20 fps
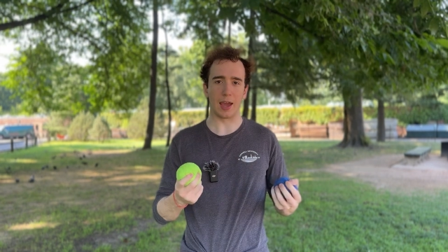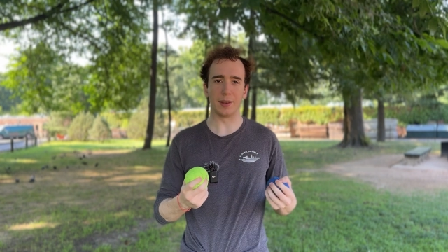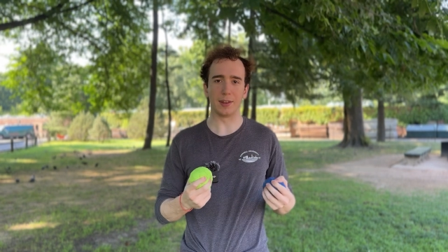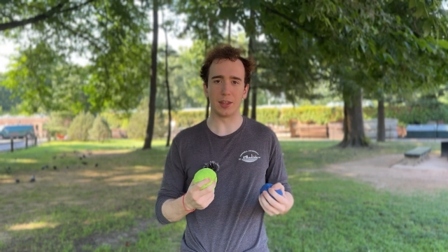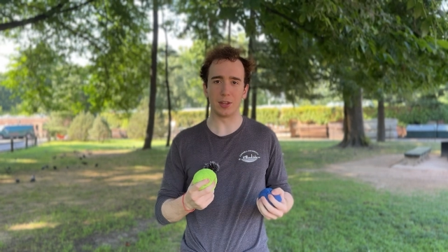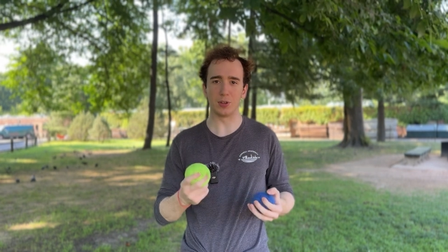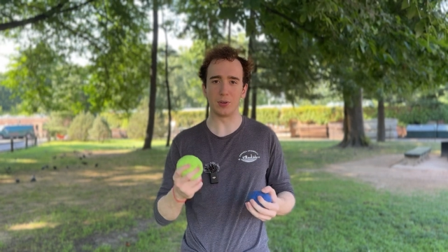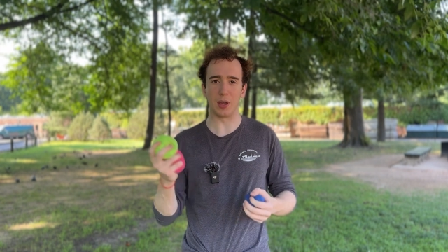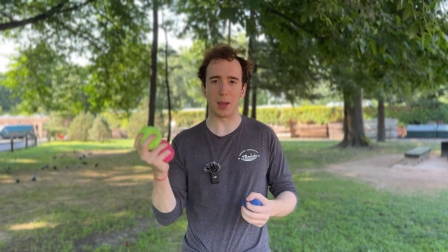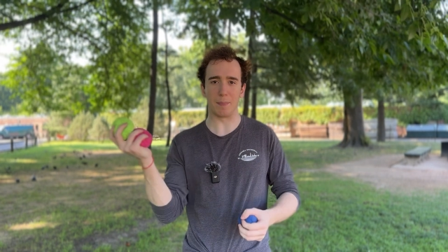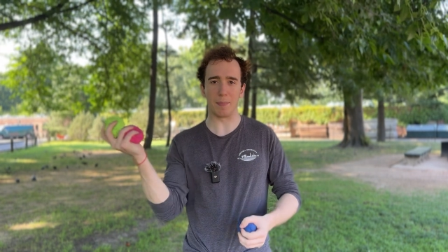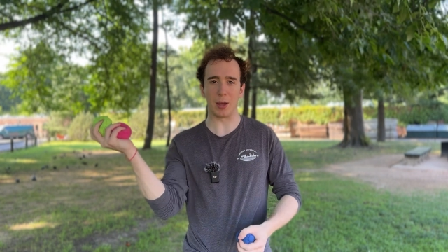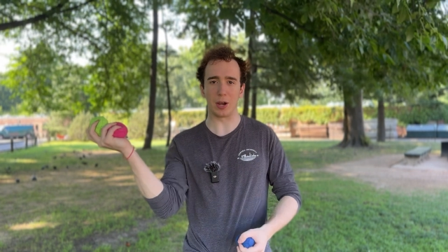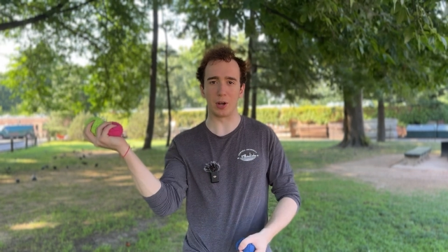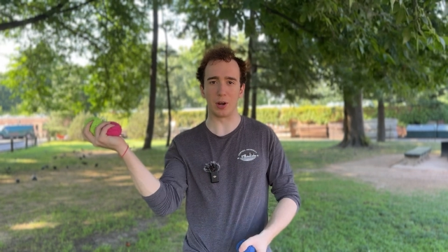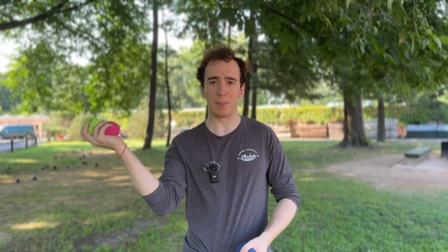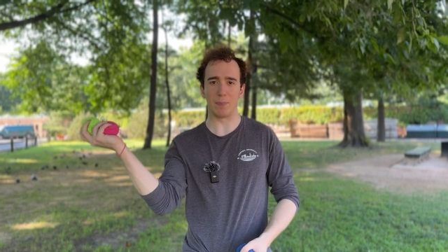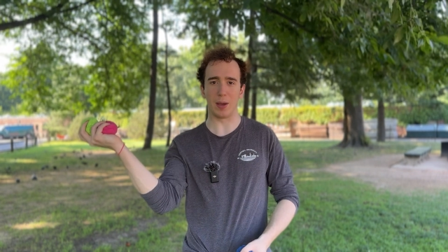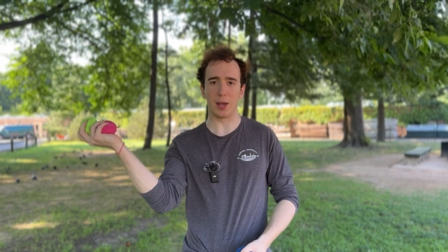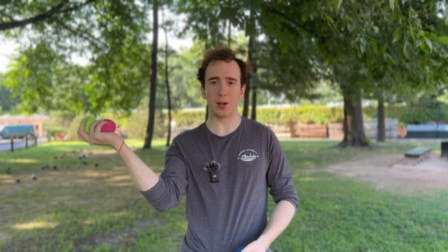And then you get better
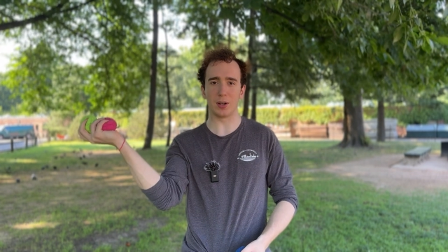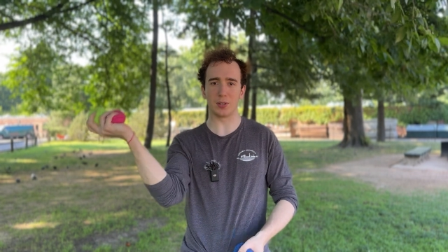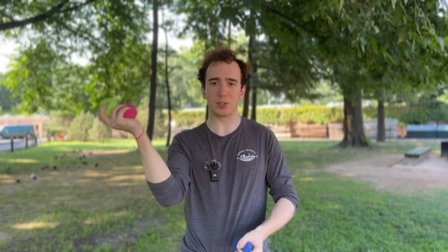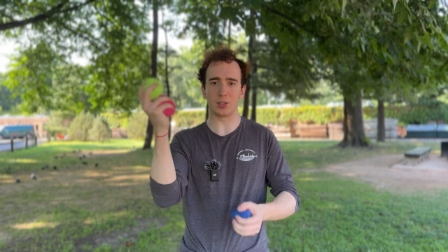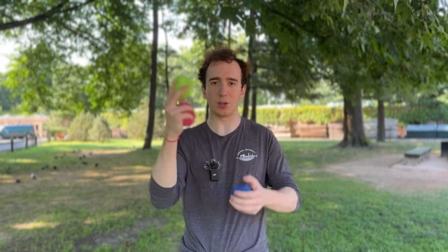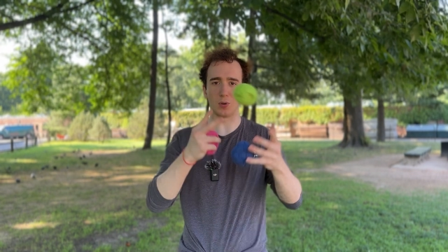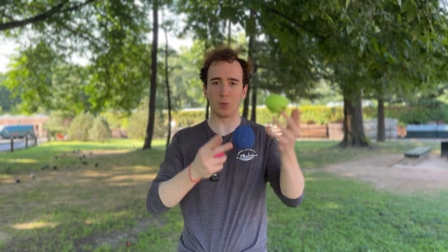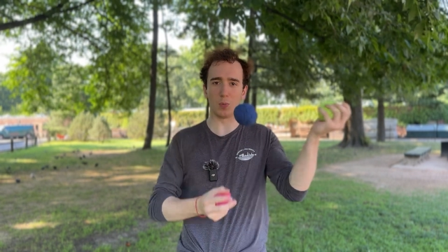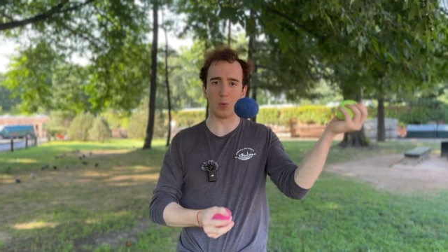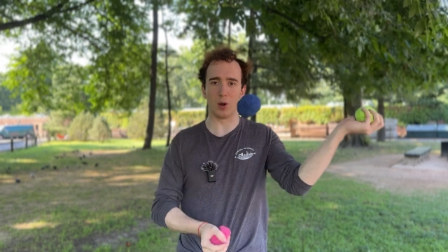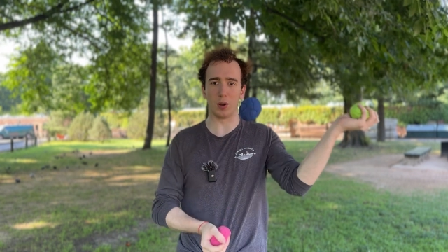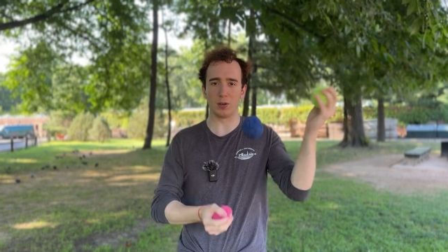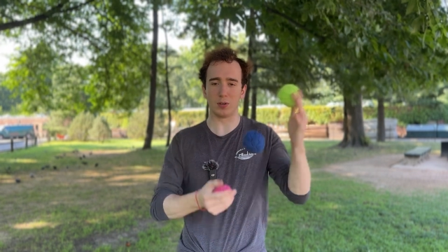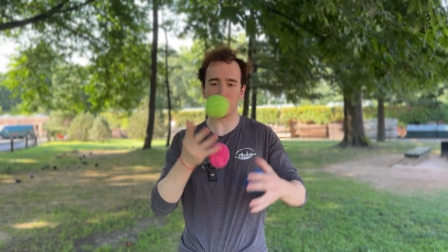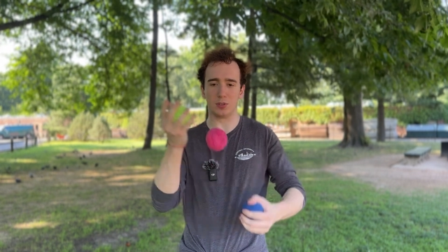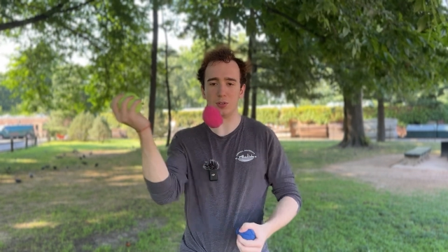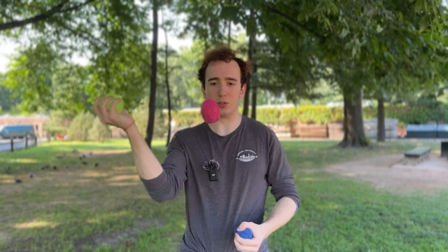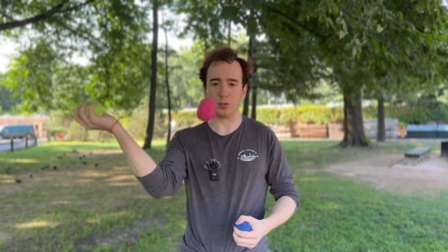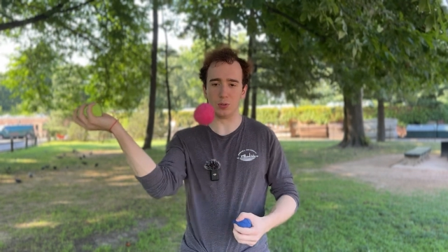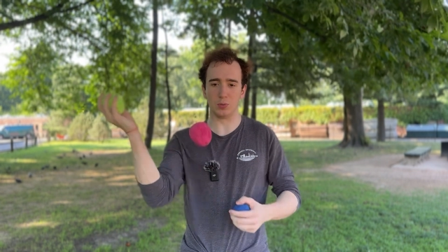and better. So 1,
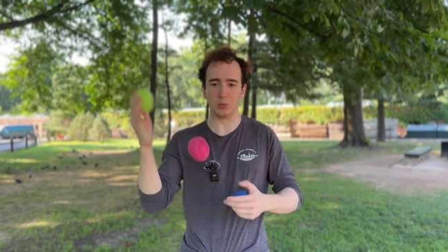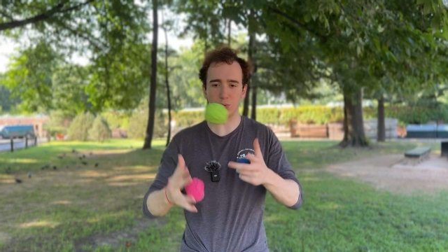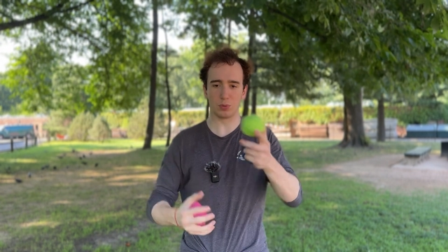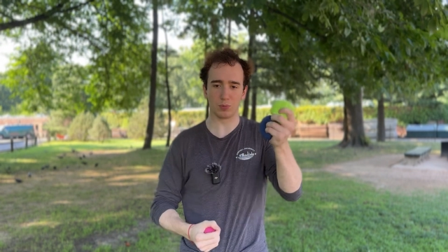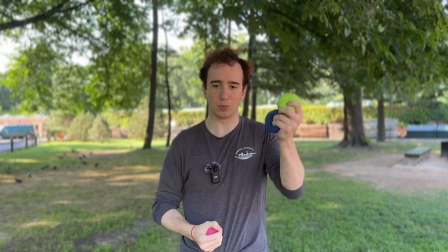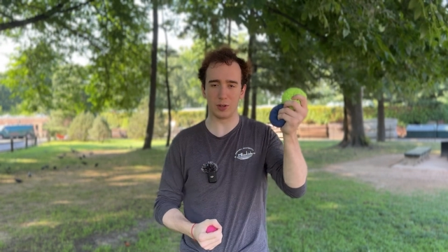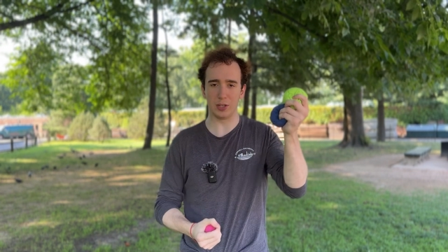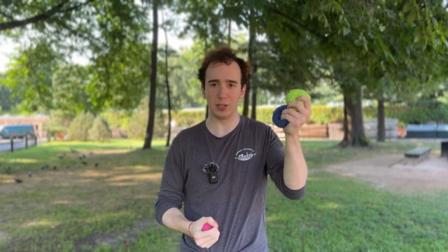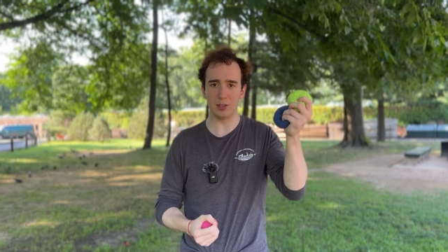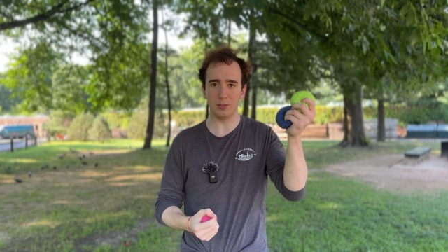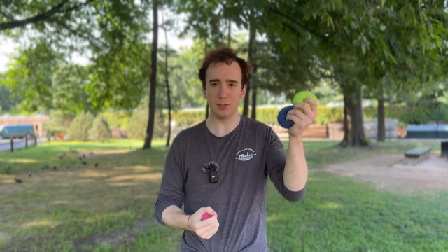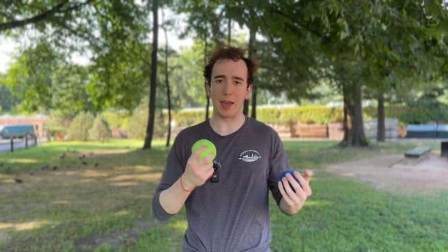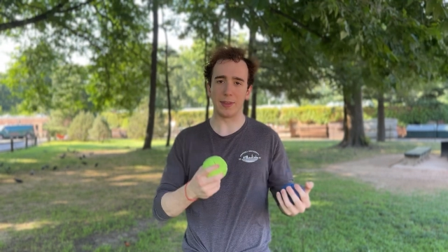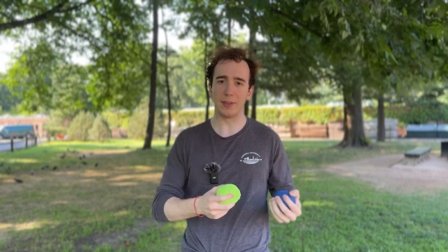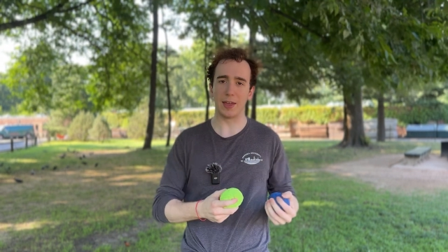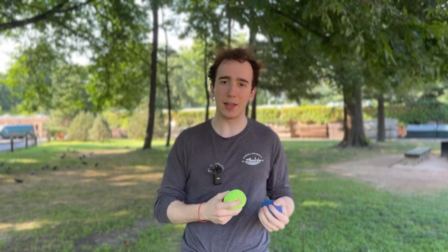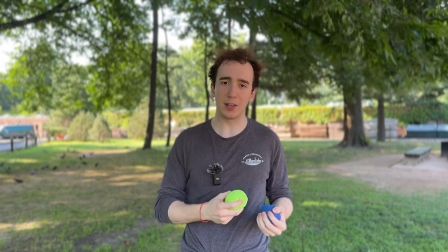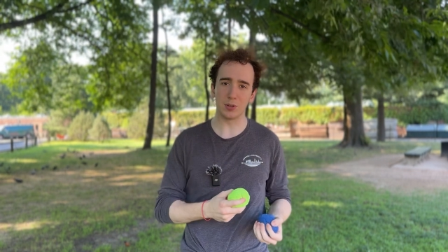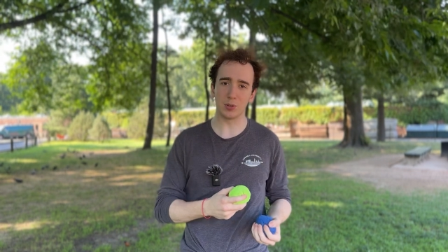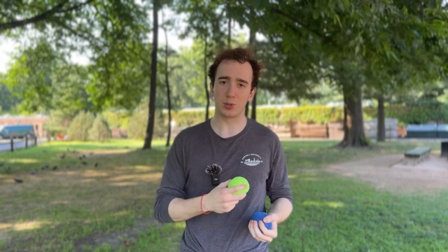2, 3. And
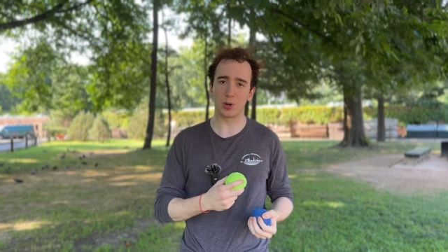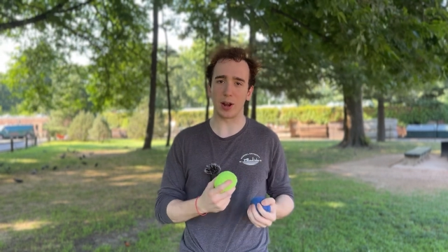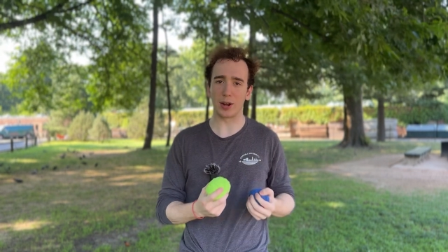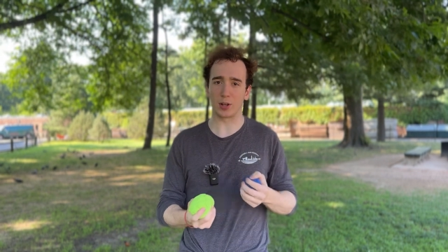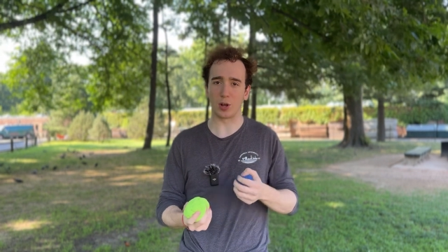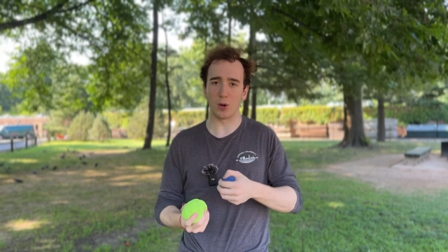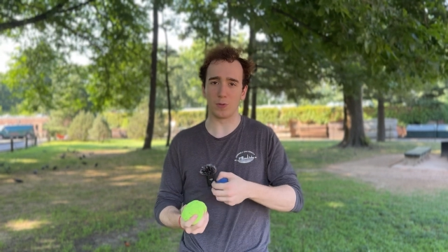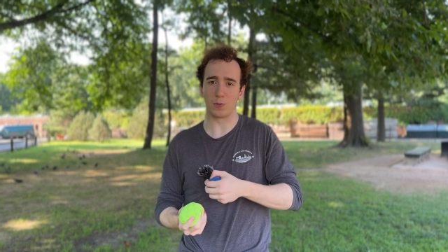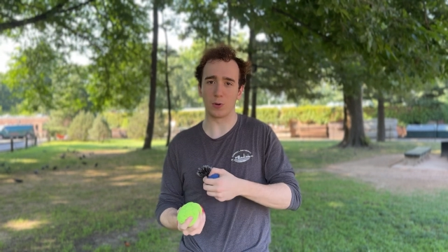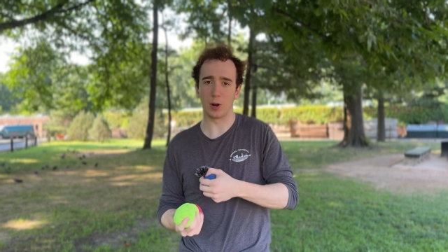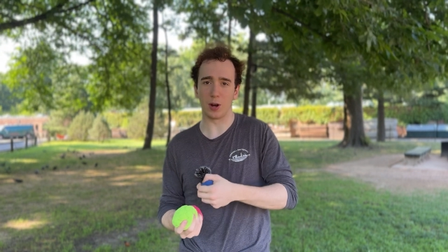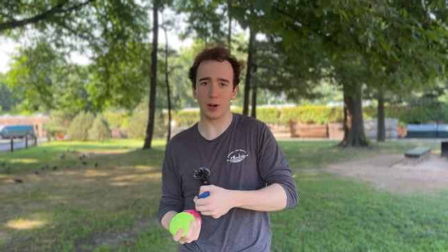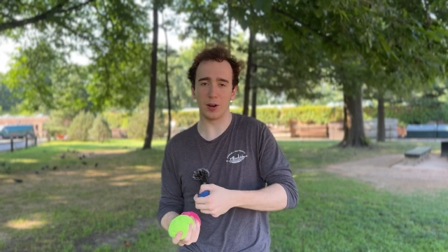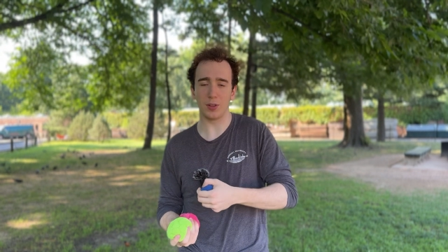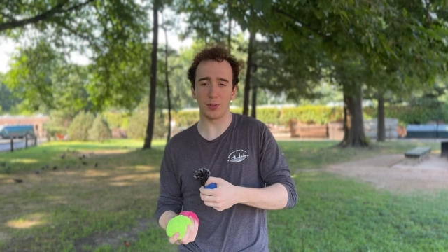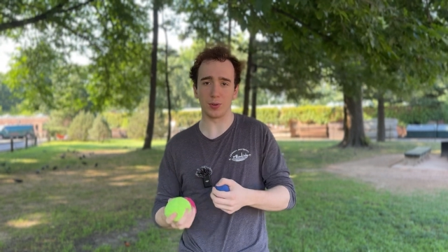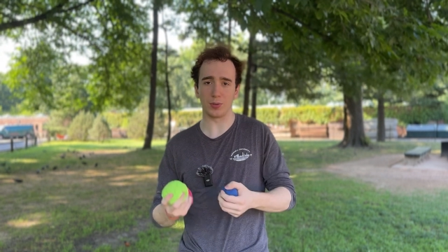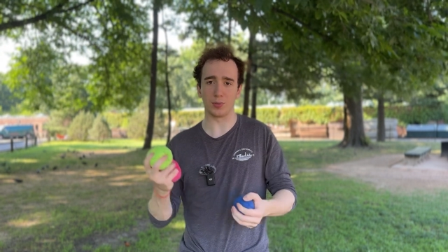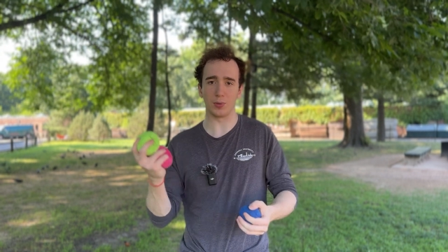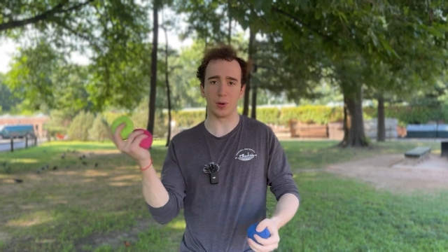then you try to go for
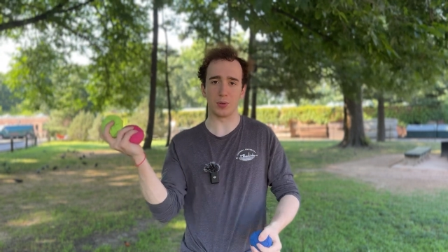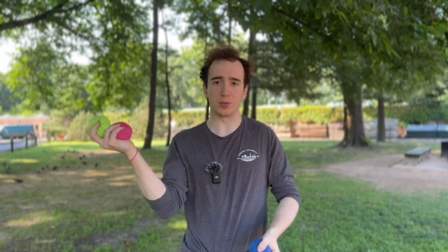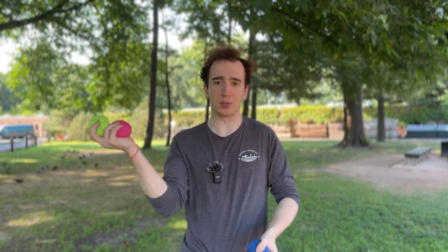another throw.